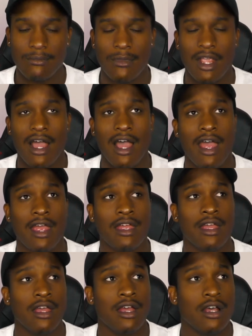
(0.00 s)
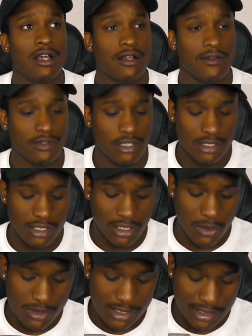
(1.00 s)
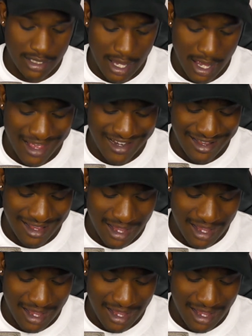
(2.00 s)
I have looked closely at